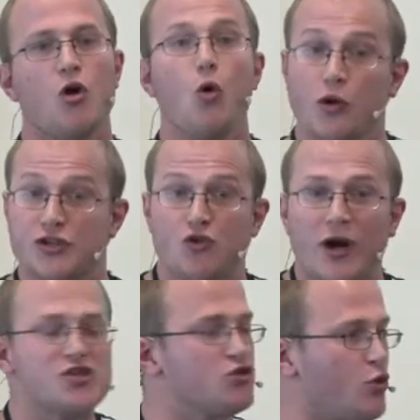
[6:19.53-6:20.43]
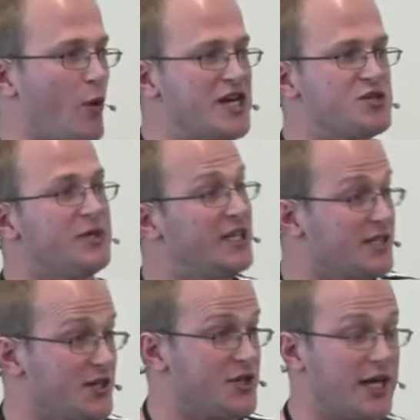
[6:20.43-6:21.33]
orchestration or arrangement, it
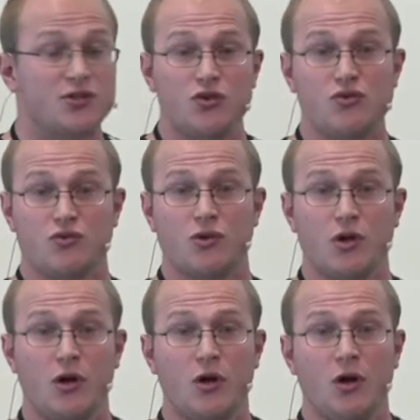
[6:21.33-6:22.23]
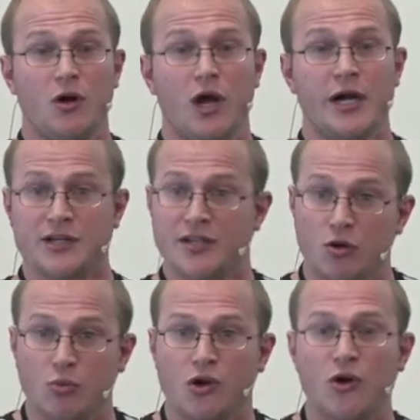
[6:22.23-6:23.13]
does that too. At a
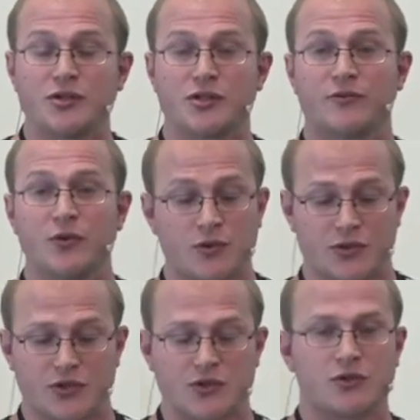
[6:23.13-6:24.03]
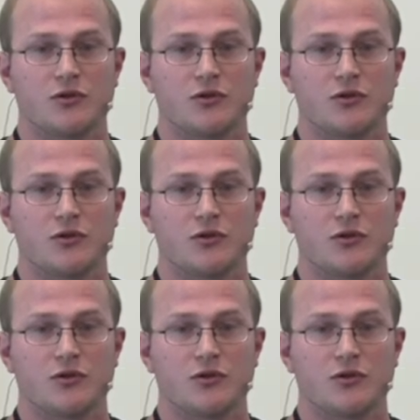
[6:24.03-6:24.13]
terrible cost, of course